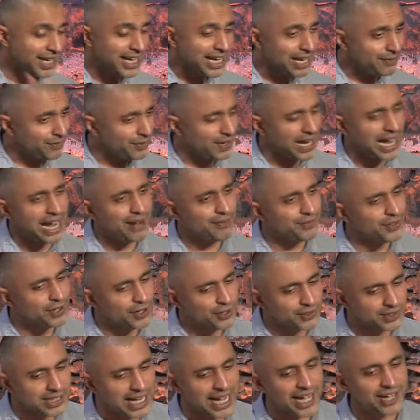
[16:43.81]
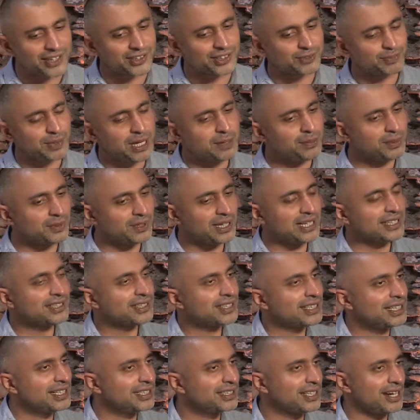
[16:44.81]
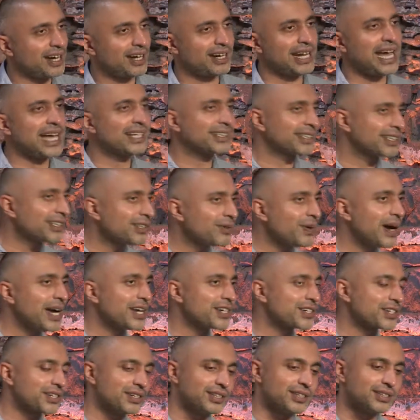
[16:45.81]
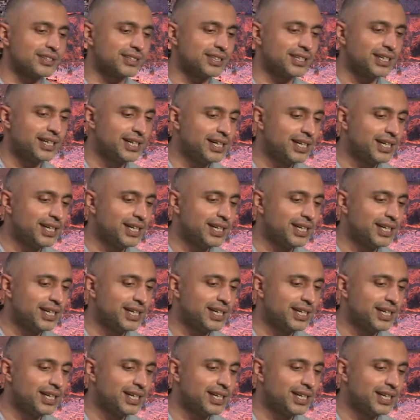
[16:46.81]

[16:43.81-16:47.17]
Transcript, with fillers: If you have those out, people instantly started asking questions.